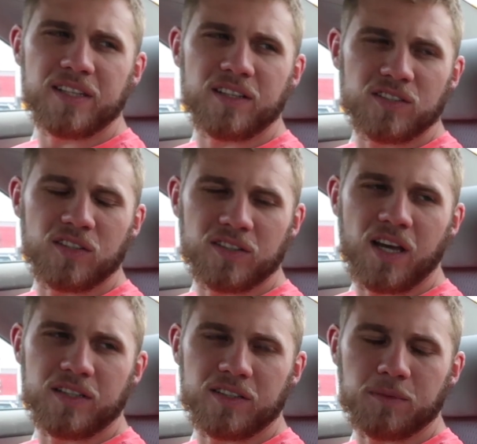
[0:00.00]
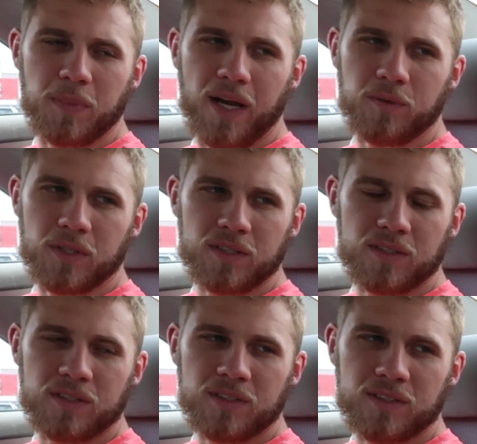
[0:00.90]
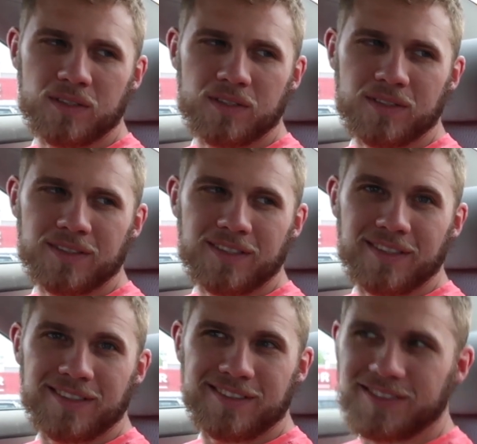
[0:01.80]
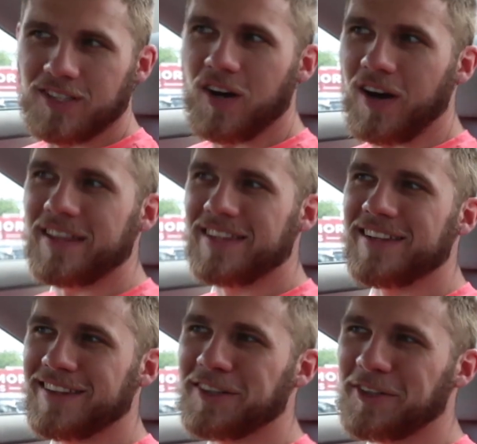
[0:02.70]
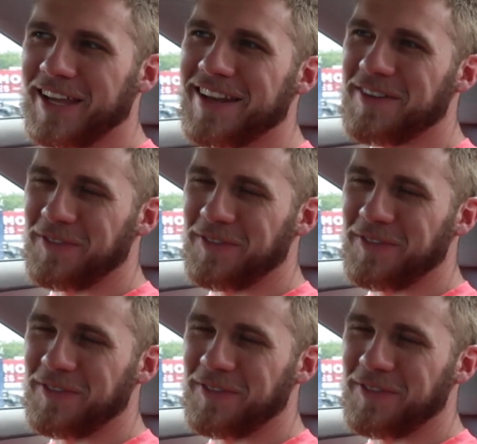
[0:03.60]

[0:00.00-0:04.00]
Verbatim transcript: think I saw online you can buy one. Peter! No, I literally had